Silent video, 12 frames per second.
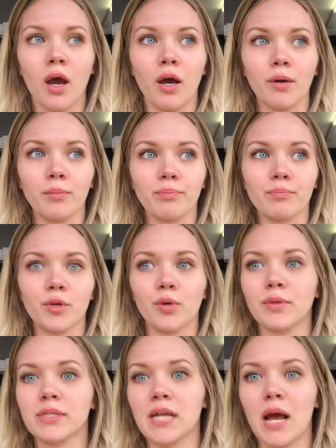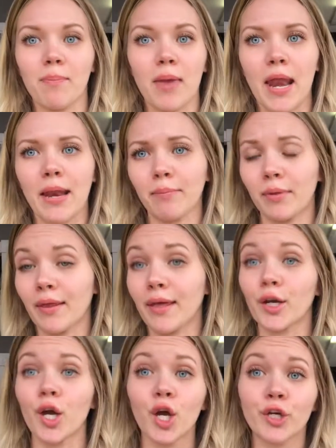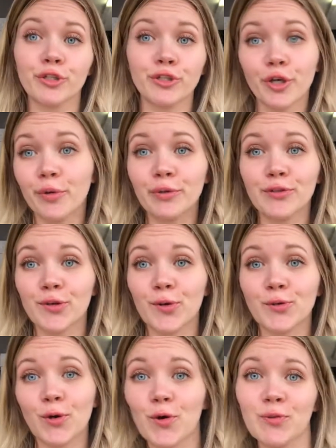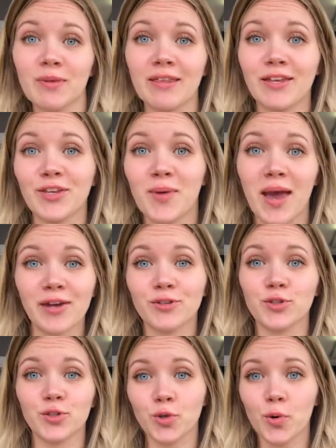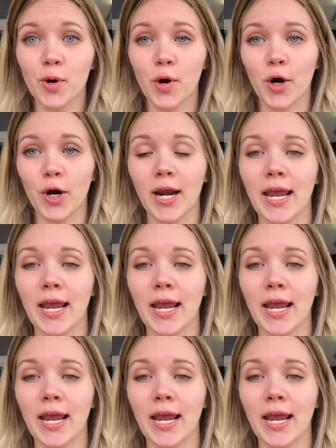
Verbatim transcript: um, you know, would stop in and be like, so and so told me that you had a store.